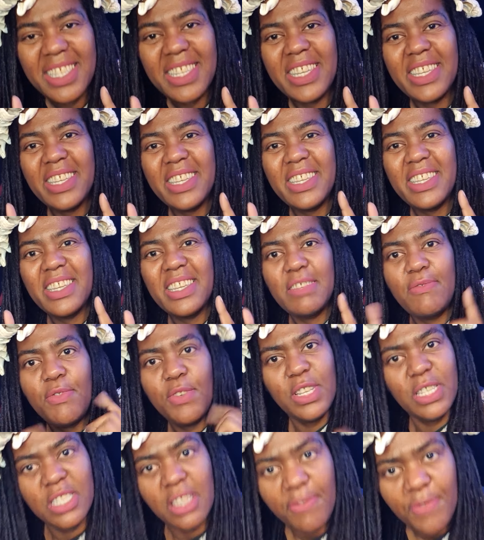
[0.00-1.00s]
uh,
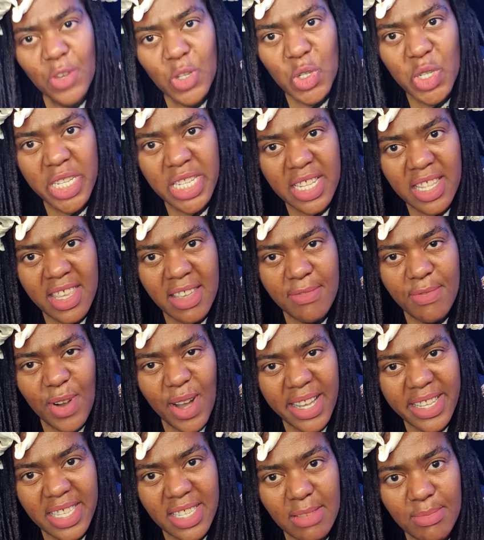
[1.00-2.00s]
it's a fortunate thing
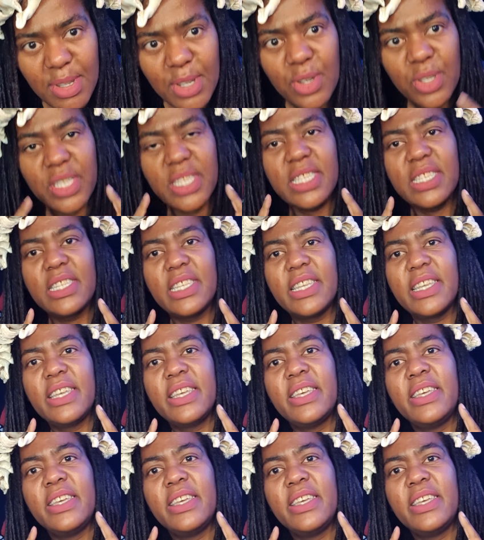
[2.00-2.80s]
for us because